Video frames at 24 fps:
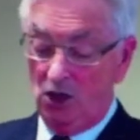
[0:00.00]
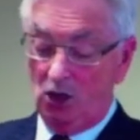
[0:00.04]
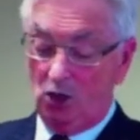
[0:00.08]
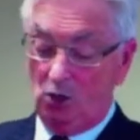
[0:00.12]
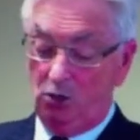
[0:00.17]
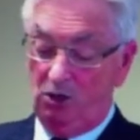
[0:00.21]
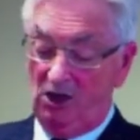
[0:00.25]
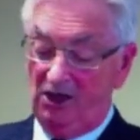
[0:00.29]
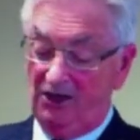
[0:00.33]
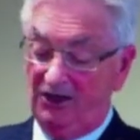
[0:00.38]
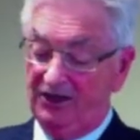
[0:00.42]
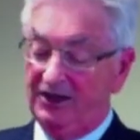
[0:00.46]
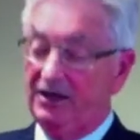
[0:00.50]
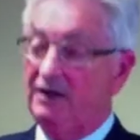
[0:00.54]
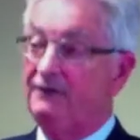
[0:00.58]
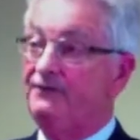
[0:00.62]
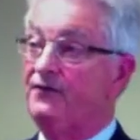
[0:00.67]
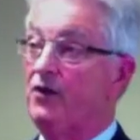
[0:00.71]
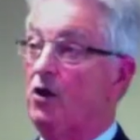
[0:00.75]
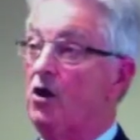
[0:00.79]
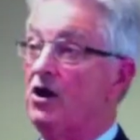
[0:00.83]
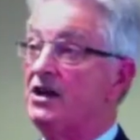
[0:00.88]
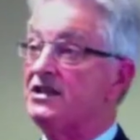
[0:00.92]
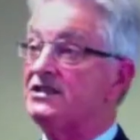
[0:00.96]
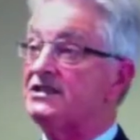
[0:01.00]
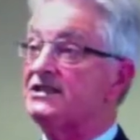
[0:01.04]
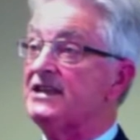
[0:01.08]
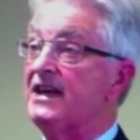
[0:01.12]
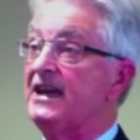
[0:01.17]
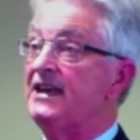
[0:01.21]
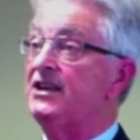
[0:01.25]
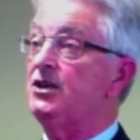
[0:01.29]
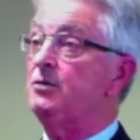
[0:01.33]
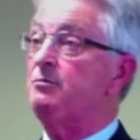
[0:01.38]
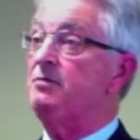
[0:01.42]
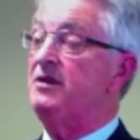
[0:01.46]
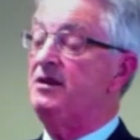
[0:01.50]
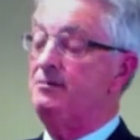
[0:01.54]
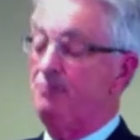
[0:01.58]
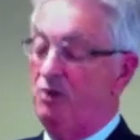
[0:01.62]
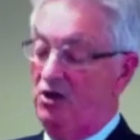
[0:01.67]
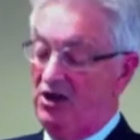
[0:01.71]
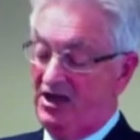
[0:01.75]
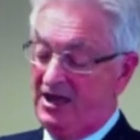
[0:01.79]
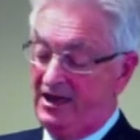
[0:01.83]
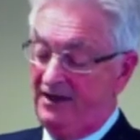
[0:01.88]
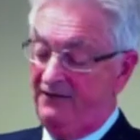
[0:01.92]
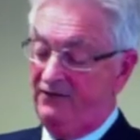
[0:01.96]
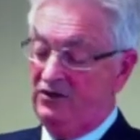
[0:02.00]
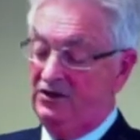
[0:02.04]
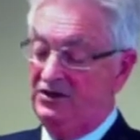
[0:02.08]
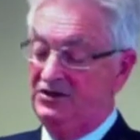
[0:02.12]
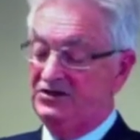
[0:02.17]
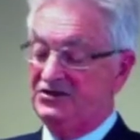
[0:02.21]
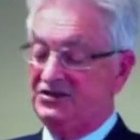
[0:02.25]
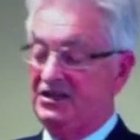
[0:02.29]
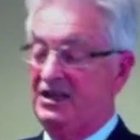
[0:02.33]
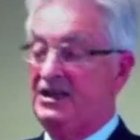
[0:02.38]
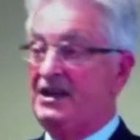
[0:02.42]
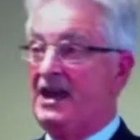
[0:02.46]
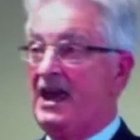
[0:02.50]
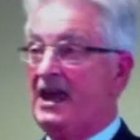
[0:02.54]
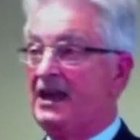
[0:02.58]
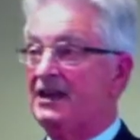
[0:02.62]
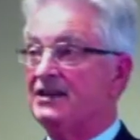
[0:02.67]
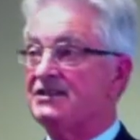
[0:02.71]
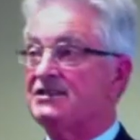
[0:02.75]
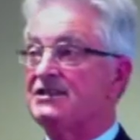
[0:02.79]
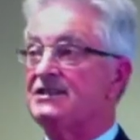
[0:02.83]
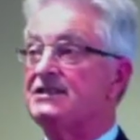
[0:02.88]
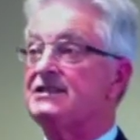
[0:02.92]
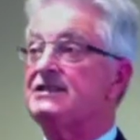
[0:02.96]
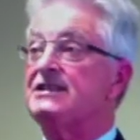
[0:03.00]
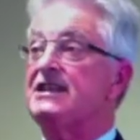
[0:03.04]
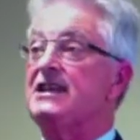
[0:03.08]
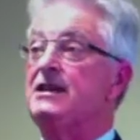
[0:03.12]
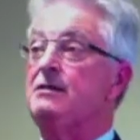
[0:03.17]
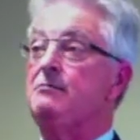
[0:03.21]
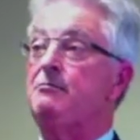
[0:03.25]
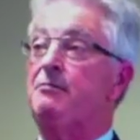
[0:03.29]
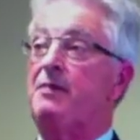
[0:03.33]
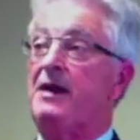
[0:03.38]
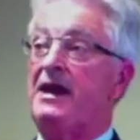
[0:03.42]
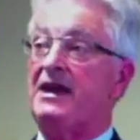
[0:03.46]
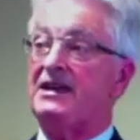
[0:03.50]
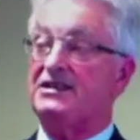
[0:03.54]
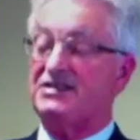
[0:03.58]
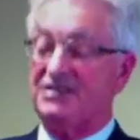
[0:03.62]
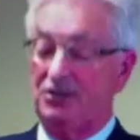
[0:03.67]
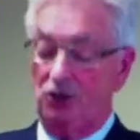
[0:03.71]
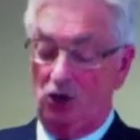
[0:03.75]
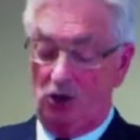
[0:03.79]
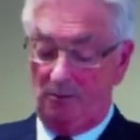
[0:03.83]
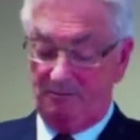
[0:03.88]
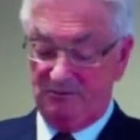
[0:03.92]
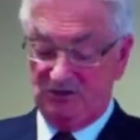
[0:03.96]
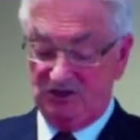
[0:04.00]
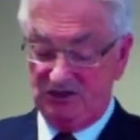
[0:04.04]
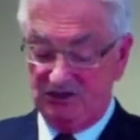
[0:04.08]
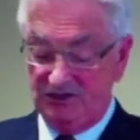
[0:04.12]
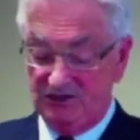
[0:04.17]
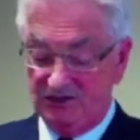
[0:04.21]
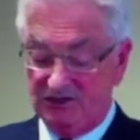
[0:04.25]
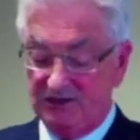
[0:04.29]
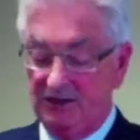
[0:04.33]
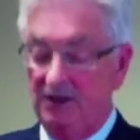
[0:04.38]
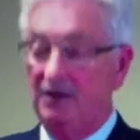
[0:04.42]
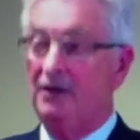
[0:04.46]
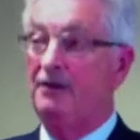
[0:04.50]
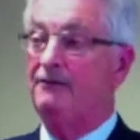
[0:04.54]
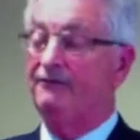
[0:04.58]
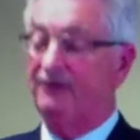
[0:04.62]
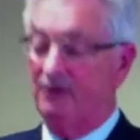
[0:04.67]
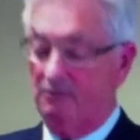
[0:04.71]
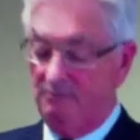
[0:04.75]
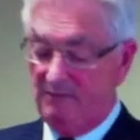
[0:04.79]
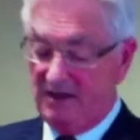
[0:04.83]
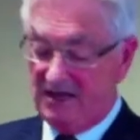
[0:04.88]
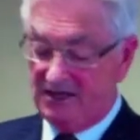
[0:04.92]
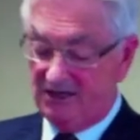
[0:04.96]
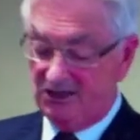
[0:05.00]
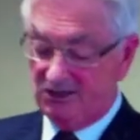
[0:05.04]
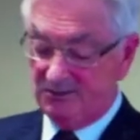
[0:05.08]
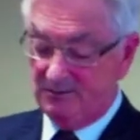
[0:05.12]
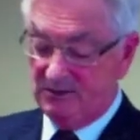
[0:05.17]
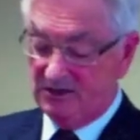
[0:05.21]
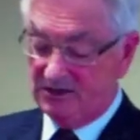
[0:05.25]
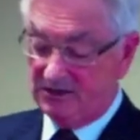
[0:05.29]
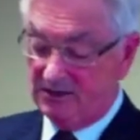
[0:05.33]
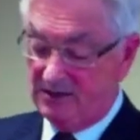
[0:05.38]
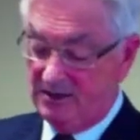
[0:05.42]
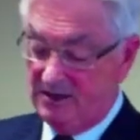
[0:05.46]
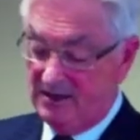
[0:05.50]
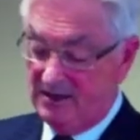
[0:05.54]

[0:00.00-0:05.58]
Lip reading: Quality advice underpinned by evidence, analysis, impacts and options from management.